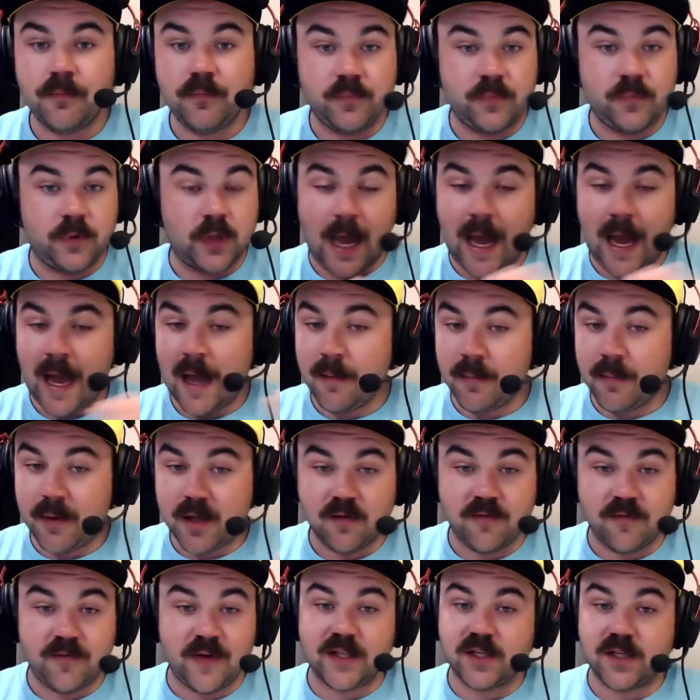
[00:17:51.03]
I'm
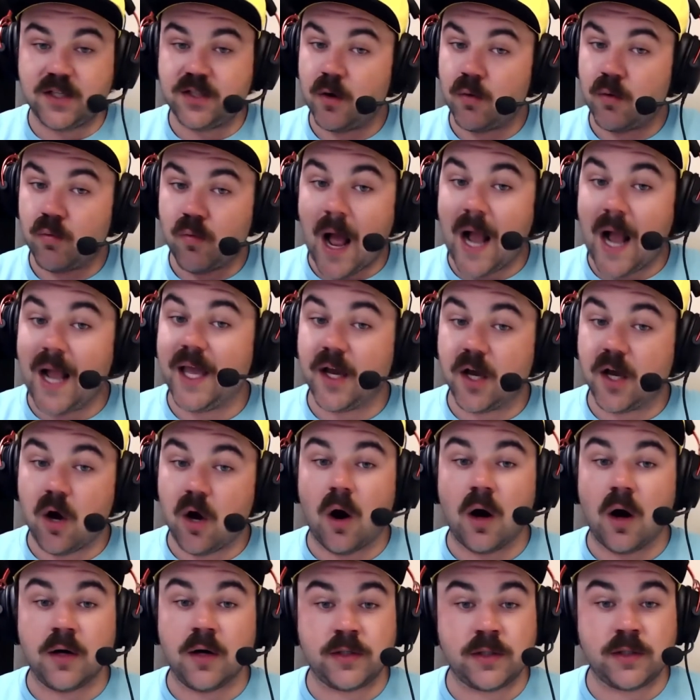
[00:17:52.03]
convinced they're rocket
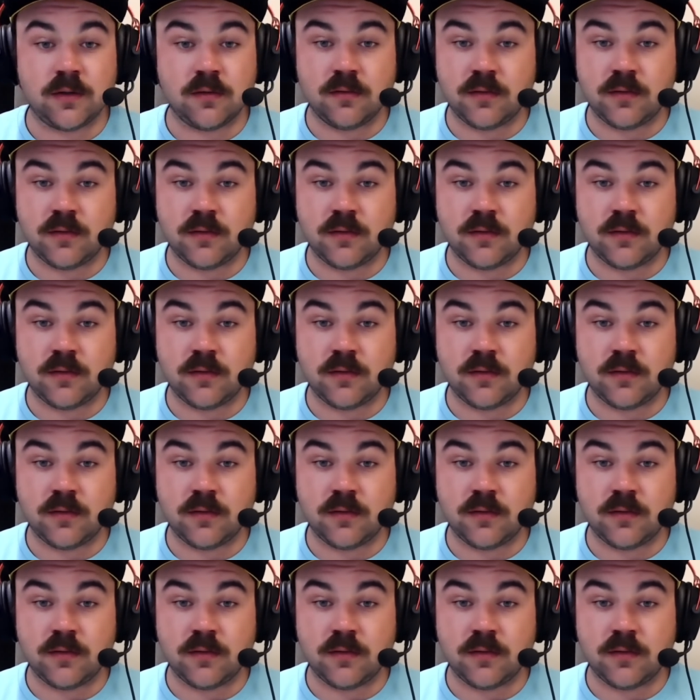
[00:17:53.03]
cars.